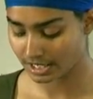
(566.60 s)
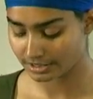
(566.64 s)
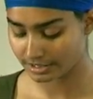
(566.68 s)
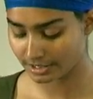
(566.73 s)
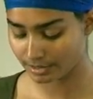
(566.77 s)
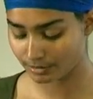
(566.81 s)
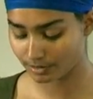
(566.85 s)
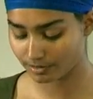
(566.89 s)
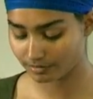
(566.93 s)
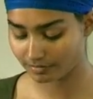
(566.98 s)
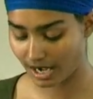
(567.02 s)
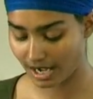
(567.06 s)
They
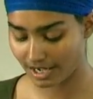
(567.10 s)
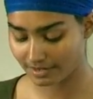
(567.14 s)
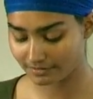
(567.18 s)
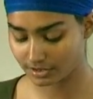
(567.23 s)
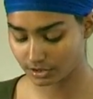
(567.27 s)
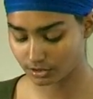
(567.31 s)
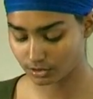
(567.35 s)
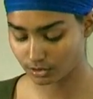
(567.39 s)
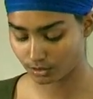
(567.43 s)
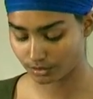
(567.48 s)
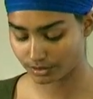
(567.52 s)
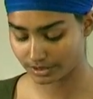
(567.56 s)
revived
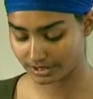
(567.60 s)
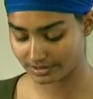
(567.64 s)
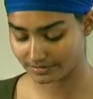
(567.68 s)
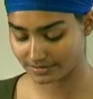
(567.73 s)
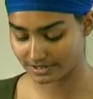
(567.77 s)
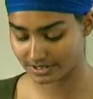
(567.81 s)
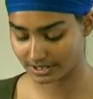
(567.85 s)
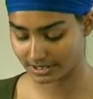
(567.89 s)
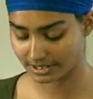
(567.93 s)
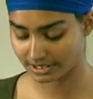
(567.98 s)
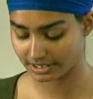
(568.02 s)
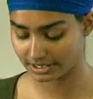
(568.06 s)
the glory of
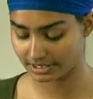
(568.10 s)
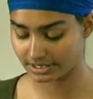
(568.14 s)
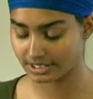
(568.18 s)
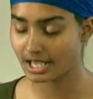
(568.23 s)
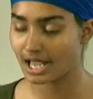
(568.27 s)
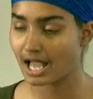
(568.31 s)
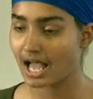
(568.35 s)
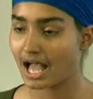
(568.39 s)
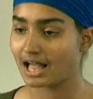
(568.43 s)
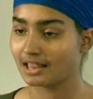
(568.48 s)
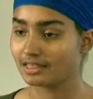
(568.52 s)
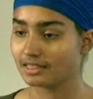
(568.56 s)
Sikhi
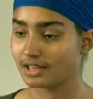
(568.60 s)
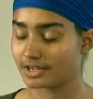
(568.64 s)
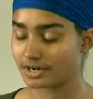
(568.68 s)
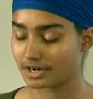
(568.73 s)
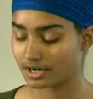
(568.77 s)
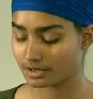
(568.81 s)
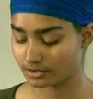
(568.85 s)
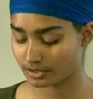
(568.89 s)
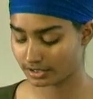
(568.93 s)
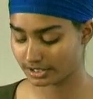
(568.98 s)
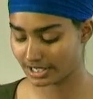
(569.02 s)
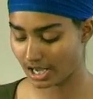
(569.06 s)
and let
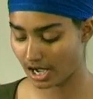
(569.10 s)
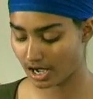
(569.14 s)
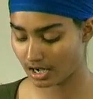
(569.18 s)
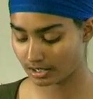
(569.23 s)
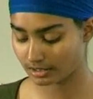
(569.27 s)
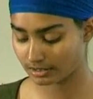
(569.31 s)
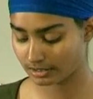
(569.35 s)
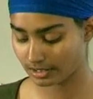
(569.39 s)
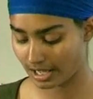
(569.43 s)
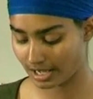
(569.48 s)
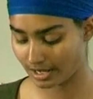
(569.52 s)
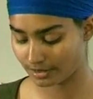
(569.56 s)
out a
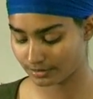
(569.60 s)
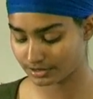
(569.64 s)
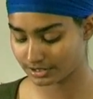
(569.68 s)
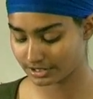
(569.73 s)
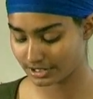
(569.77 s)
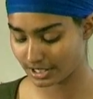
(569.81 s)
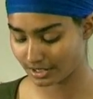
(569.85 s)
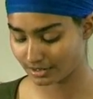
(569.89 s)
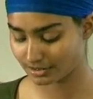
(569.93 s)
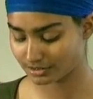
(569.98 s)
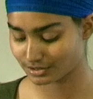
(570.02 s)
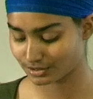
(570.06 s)
loud
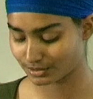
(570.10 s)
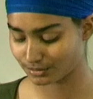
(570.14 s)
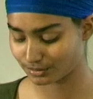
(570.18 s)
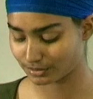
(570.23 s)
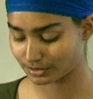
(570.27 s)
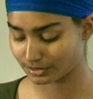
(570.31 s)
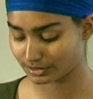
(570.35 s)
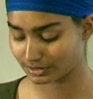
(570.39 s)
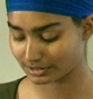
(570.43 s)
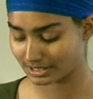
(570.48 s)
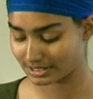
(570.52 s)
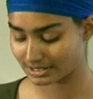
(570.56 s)
yell to the
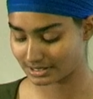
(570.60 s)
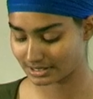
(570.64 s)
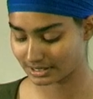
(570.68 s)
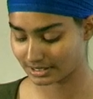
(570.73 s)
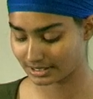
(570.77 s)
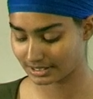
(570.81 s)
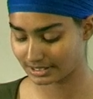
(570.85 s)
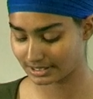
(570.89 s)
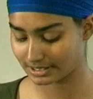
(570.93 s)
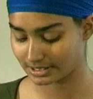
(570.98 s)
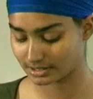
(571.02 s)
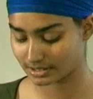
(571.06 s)
world that
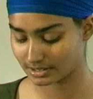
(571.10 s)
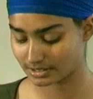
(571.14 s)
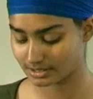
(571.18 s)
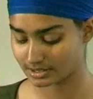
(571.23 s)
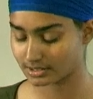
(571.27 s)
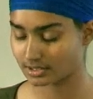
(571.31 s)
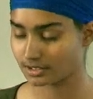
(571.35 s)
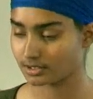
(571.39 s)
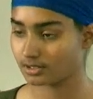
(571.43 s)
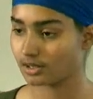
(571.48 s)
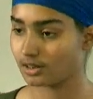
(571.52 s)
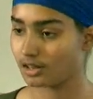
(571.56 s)
Sikhis are
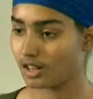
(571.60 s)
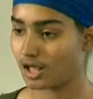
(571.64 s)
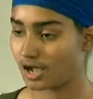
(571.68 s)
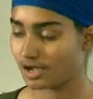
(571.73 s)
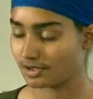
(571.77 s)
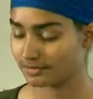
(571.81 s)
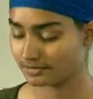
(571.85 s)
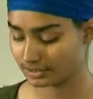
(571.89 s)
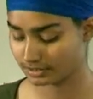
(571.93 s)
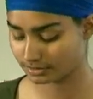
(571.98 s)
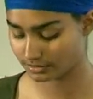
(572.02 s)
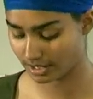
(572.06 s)
still
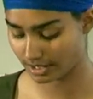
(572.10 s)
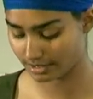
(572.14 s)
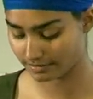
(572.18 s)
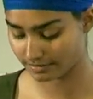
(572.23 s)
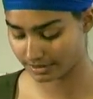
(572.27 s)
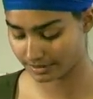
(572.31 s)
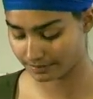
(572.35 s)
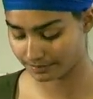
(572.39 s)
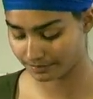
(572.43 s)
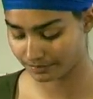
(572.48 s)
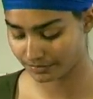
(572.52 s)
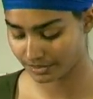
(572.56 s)
alive and
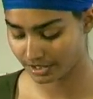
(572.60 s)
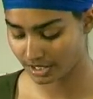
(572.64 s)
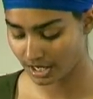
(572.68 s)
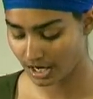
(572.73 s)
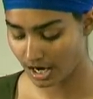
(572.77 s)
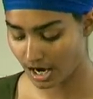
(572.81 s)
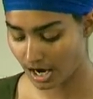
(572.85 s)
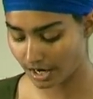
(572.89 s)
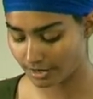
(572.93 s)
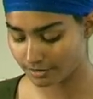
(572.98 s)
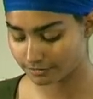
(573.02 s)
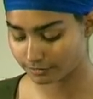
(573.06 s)
thriving.
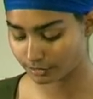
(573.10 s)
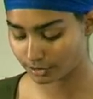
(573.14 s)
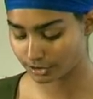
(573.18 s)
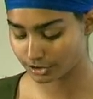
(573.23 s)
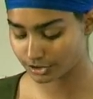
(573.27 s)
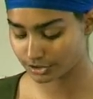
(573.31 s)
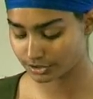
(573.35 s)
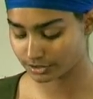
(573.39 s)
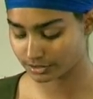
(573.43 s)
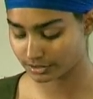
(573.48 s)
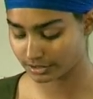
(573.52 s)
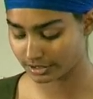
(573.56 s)

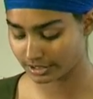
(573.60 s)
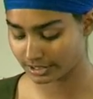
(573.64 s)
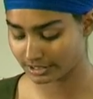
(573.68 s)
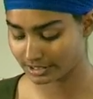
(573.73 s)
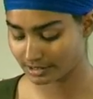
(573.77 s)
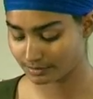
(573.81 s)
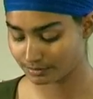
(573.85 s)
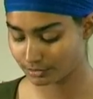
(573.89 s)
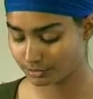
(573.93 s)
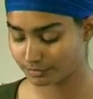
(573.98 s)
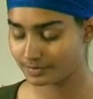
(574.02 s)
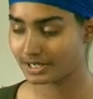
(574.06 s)
Unfortunately,
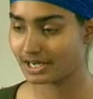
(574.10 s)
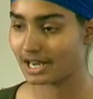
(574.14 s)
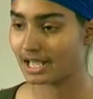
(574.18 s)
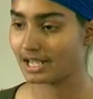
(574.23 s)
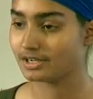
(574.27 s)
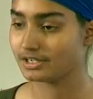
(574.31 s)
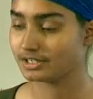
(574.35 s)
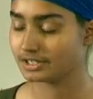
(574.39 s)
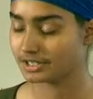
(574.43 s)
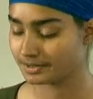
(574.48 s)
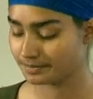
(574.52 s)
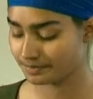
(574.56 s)
the movement
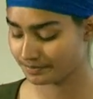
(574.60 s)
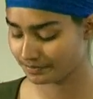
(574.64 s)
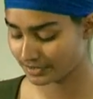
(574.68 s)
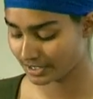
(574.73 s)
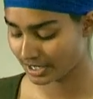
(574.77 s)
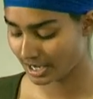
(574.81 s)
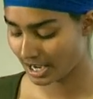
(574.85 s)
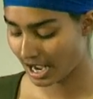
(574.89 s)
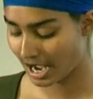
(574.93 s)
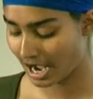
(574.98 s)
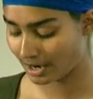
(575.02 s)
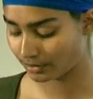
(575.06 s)
ended.
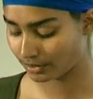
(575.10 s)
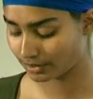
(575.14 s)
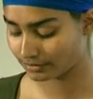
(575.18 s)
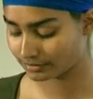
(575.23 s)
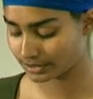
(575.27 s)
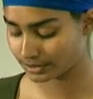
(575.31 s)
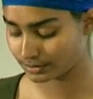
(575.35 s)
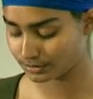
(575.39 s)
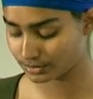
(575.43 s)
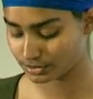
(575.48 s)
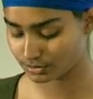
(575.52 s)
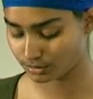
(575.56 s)
However,
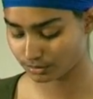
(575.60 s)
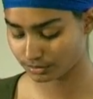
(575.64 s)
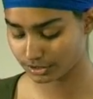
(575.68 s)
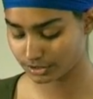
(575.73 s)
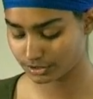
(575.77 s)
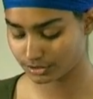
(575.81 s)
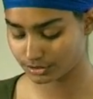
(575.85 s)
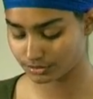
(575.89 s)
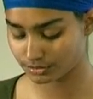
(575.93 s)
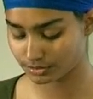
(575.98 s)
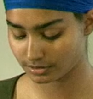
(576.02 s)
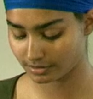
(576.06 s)
it was only
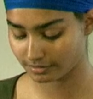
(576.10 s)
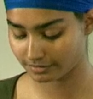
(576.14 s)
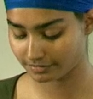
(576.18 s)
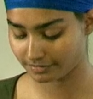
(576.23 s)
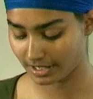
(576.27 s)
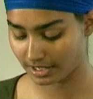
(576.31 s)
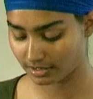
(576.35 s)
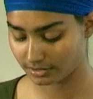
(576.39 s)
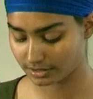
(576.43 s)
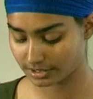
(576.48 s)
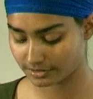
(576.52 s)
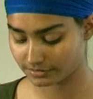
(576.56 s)
due to the
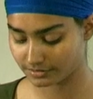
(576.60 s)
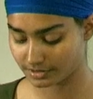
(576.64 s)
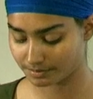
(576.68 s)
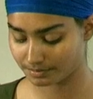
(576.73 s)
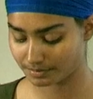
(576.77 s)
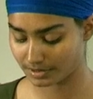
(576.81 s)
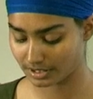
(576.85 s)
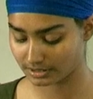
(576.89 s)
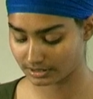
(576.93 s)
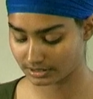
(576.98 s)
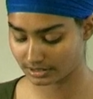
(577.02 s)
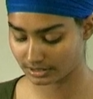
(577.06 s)
failure of the
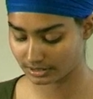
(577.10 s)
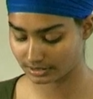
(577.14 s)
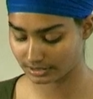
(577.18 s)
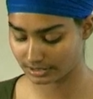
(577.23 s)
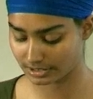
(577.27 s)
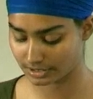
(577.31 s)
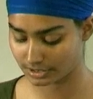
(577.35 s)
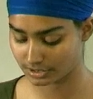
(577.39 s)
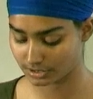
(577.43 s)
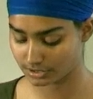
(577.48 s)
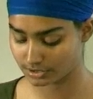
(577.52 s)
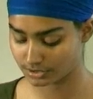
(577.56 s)
Panthic
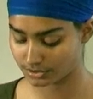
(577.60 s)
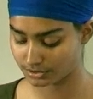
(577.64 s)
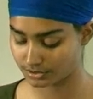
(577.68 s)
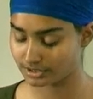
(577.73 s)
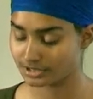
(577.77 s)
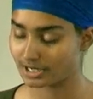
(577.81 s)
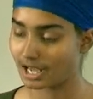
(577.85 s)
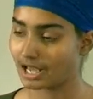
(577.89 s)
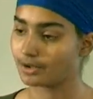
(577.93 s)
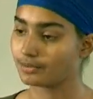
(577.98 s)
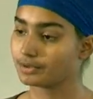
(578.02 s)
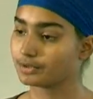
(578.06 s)
leaders to
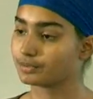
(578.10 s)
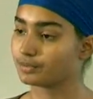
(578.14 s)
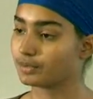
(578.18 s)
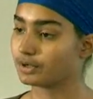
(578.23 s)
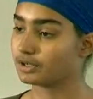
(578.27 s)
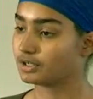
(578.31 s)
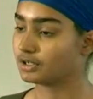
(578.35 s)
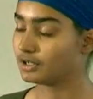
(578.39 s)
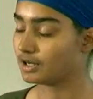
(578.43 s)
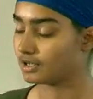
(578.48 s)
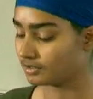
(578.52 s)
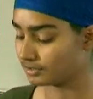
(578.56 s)
unite with one
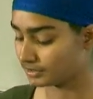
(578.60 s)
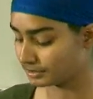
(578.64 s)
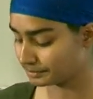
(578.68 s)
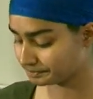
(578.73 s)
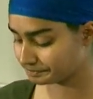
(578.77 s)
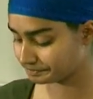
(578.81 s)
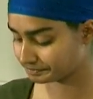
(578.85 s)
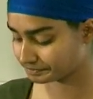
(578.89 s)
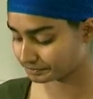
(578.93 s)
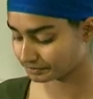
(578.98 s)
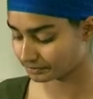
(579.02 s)
another.